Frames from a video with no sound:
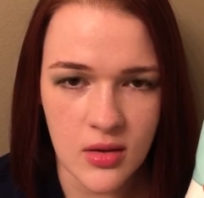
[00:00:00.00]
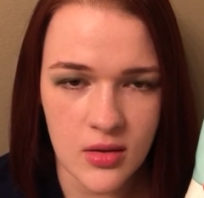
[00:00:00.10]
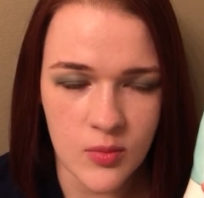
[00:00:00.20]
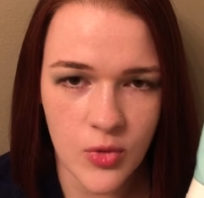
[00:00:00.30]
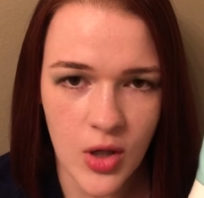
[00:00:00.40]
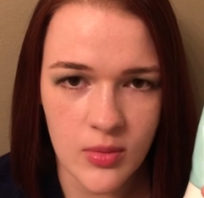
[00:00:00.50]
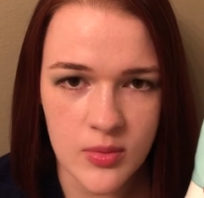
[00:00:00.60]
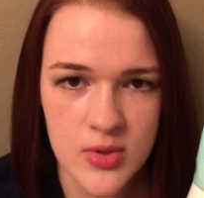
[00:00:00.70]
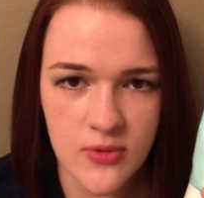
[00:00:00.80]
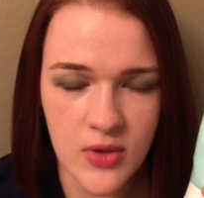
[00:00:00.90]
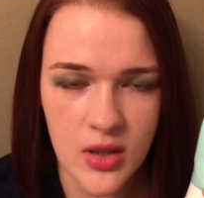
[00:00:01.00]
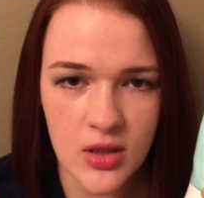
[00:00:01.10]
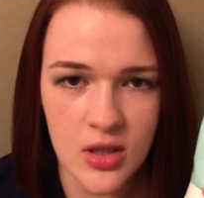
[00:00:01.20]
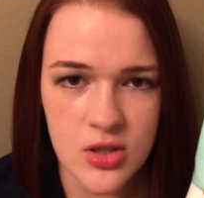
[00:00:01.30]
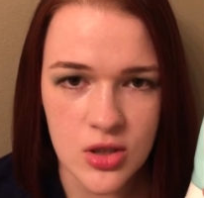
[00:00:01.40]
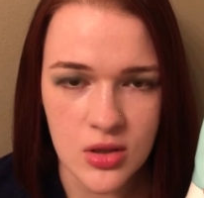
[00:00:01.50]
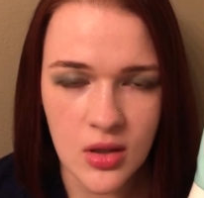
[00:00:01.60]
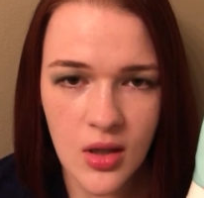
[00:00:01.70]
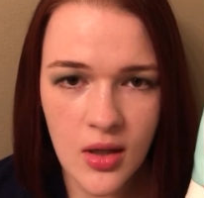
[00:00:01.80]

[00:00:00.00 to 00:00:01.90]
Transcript: and problems of that nature.